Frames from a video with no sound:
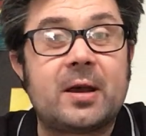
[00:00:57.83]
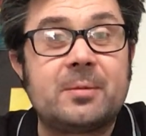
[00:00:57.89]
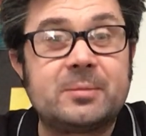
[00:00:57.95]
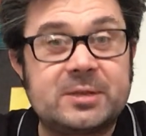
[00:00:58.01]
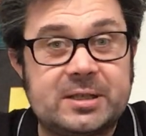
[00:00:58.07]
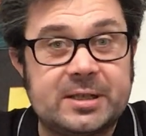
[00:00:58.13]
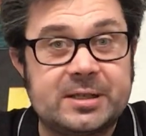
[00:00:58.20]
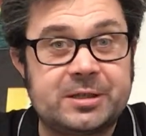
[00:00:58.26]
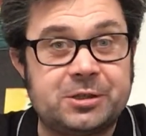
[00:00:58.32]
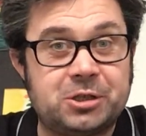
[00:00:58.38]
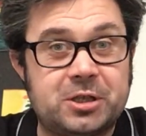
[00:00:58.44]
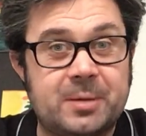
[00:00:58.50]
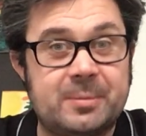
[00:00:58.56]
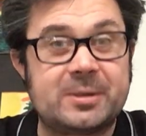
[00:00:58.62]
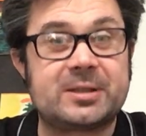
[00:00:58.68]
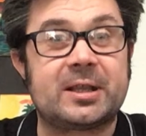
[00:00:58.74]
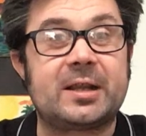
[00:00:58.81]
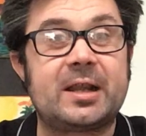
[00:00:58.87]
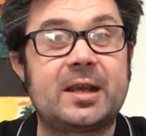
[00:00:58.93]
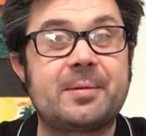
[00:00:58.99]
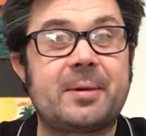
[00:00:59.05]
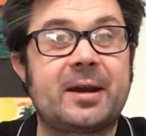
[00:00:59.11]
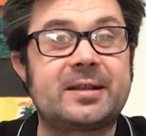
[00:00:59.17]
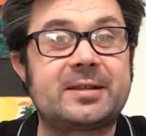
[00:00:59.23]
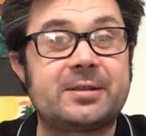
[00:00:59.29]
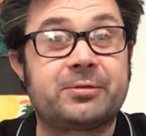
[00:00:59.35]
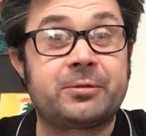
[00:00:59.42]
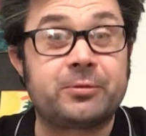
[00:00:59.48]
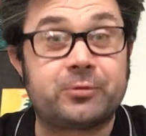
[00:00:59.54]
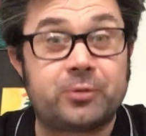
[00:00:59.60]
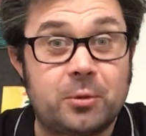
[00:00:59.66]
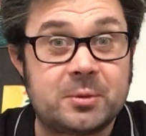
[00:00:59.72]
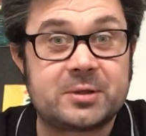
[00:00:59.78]
citizenship is learning about different
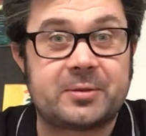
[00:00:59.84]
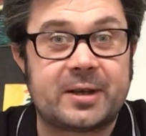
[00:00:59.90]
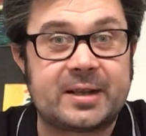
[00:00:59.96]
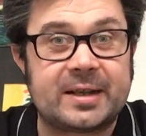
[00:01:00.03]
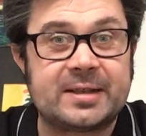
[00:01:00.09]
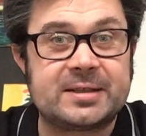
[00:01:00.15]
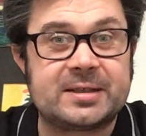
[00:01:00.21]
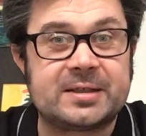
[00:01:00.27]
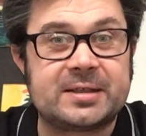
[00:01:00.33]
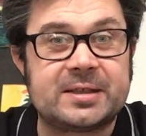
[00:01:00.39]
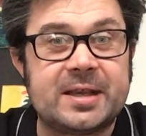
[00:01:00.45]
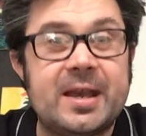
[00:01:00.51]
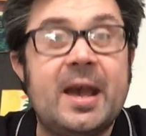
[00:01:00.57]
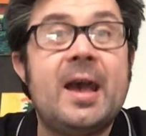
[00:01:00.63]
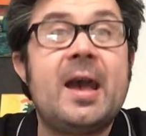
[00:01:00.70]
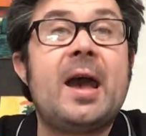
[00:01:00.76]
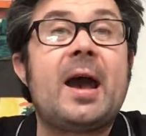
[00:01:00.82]
forms of identity.